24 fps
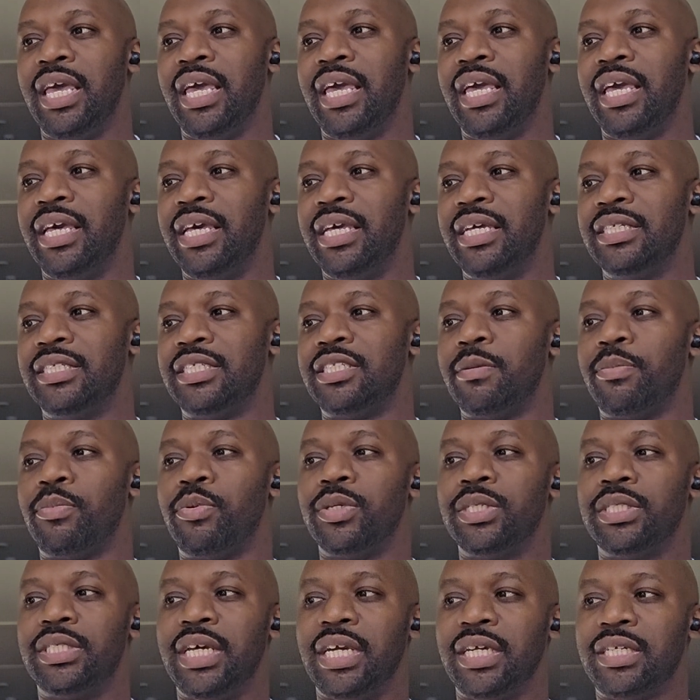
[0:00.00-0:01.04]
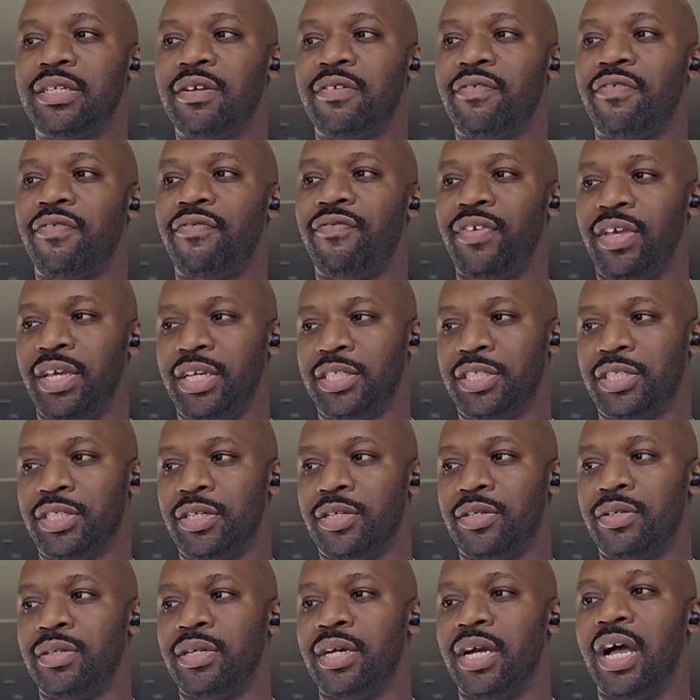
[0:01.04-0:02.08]
is the predictive
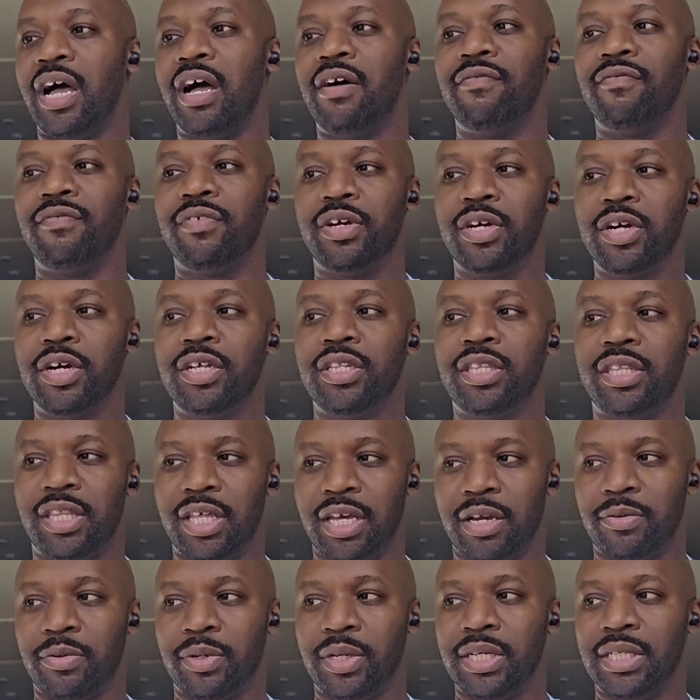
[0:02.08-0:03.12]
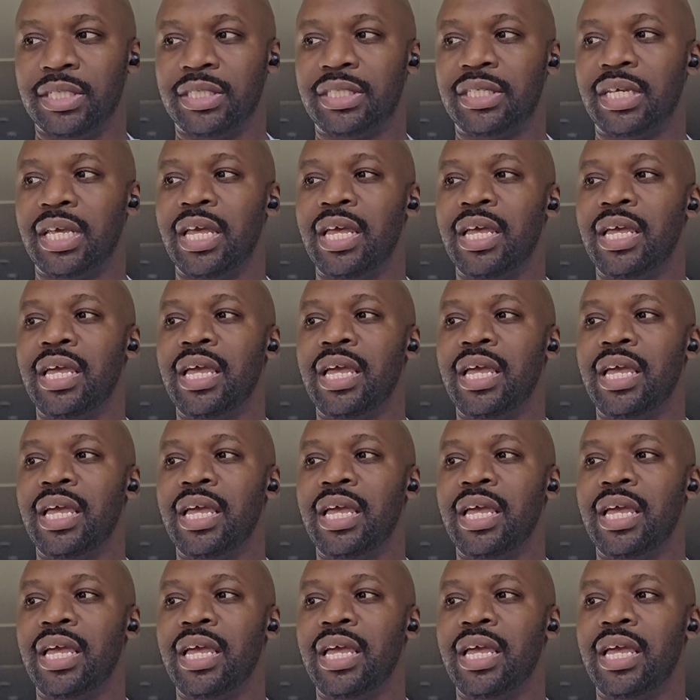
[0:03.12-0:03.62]
feature of good theories